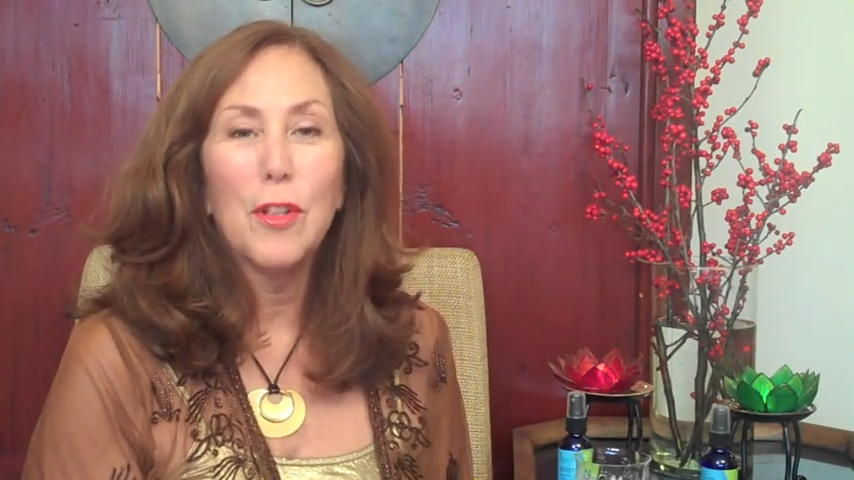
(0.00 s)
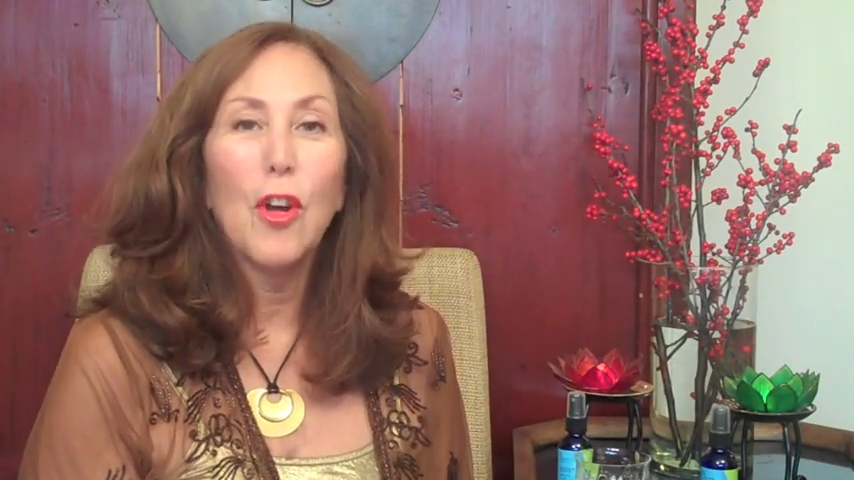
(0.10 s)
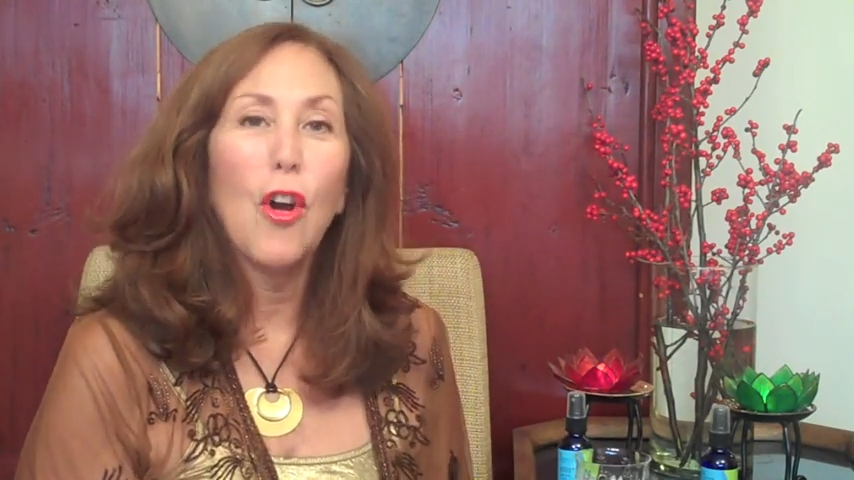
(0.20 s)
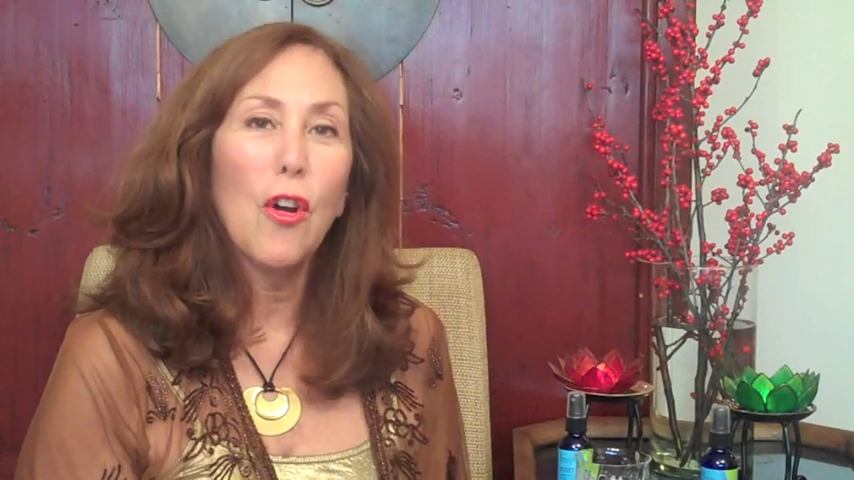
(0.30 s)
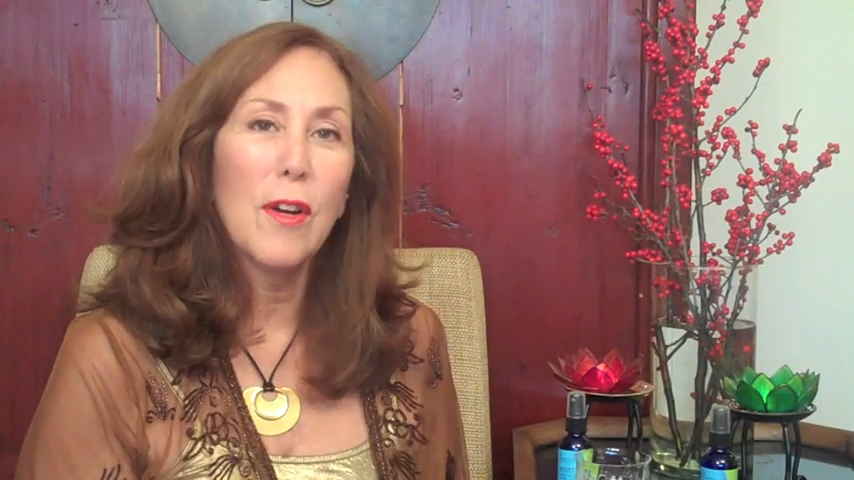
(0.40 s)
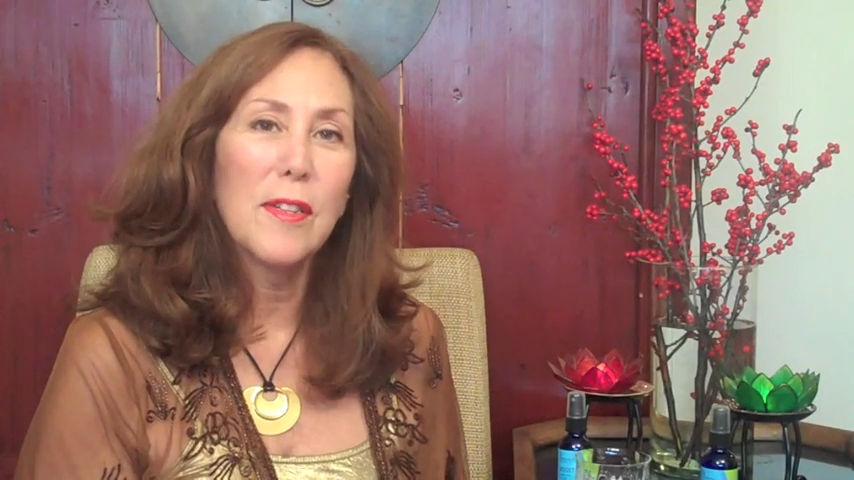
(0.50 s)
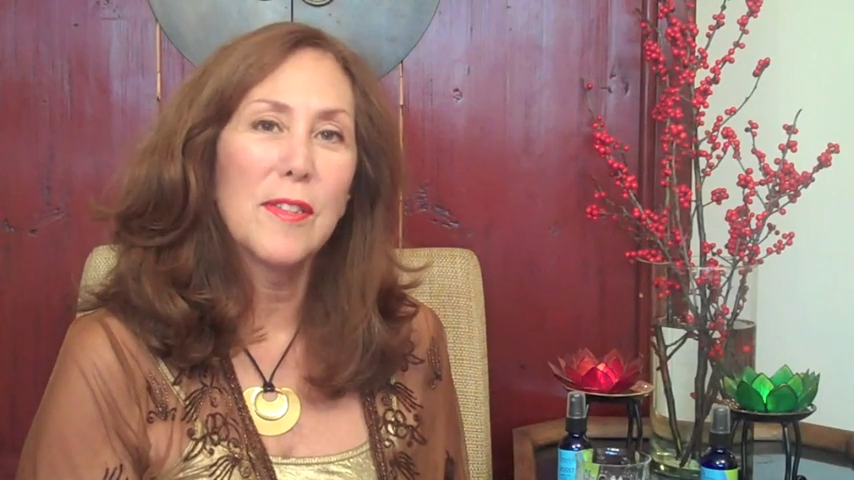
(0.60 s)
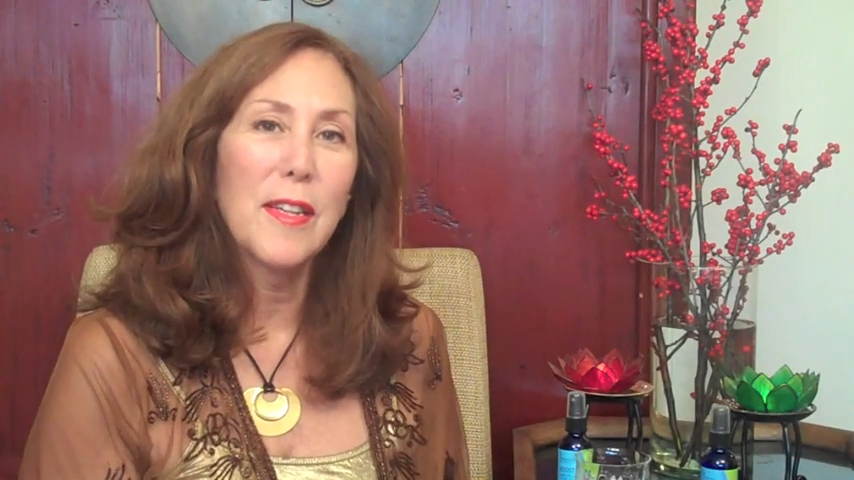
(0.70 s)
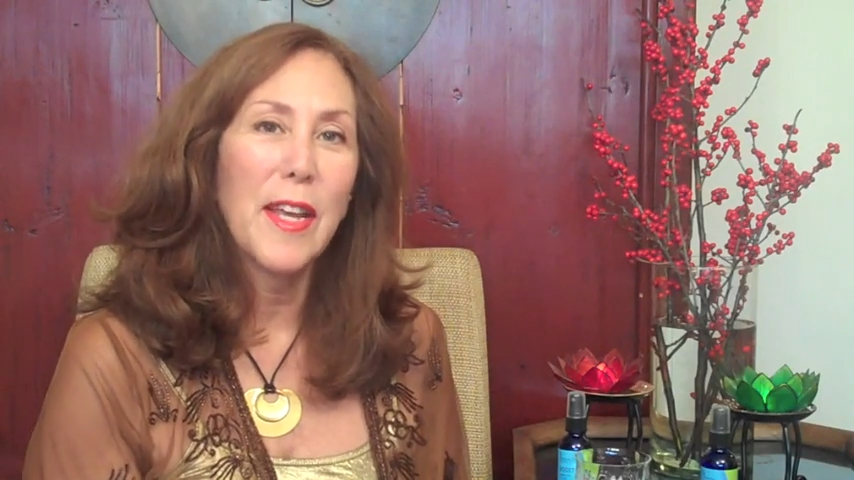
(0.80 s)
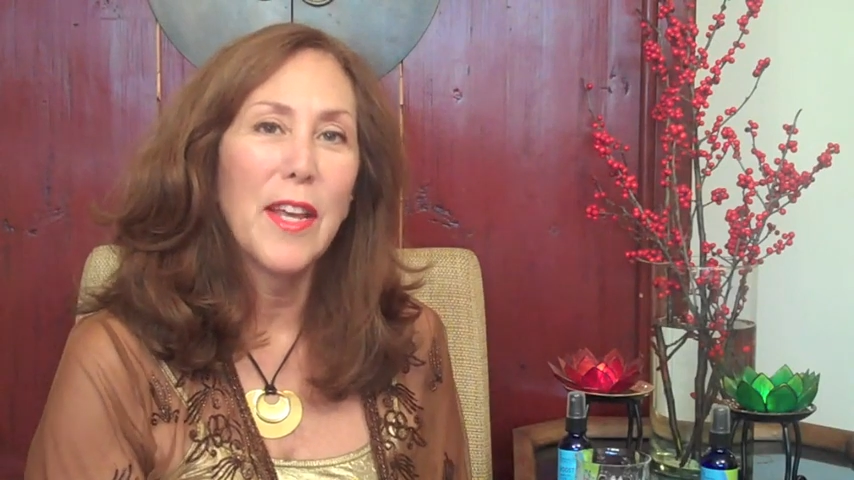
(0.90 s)
Horus
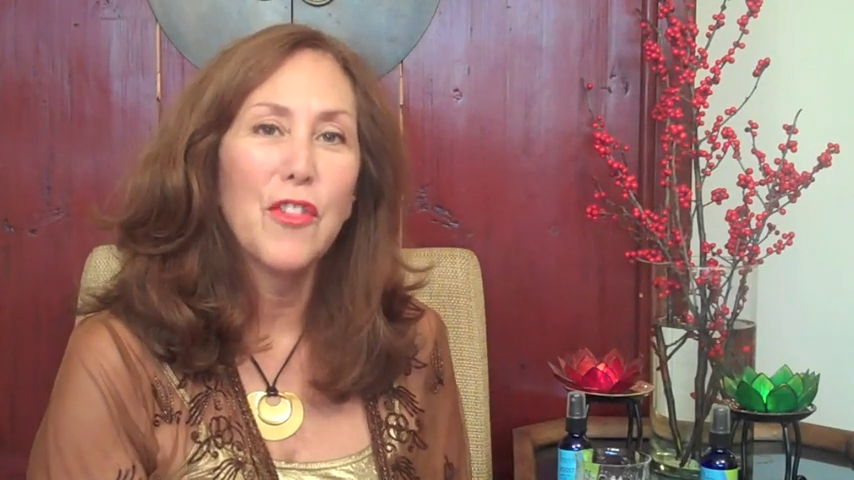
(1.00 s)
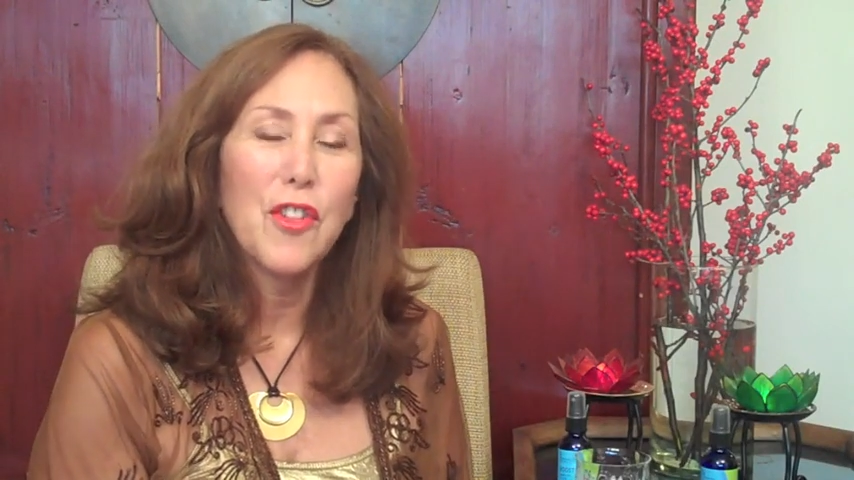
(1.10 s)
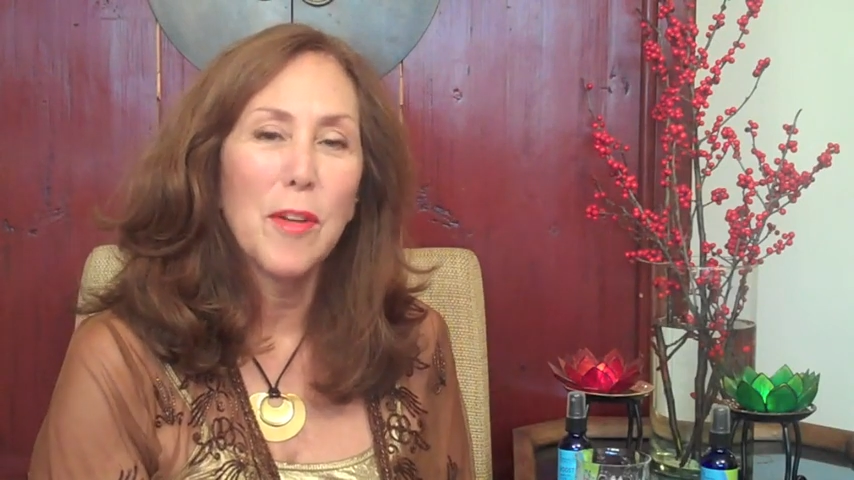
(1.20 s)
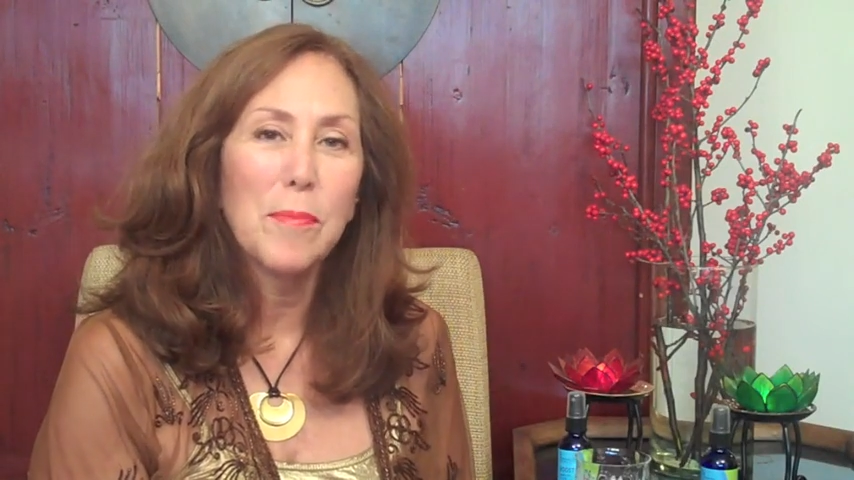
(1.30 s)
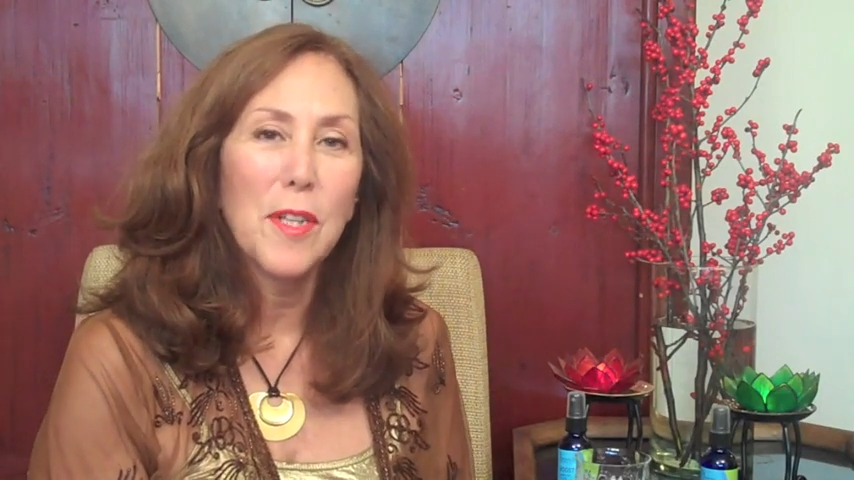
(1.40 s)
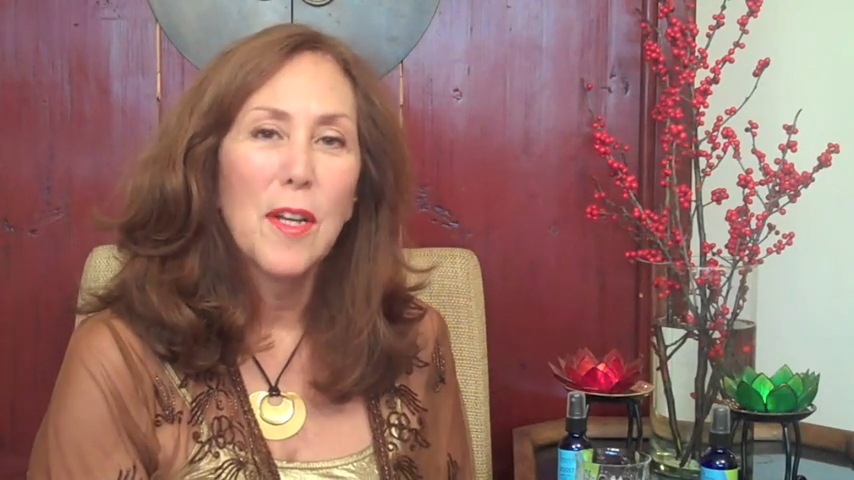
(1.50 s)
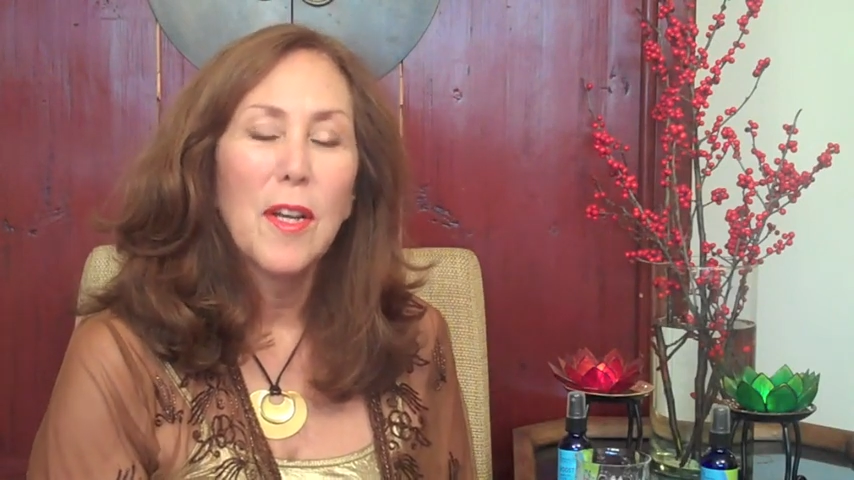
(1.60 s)
in Egypt,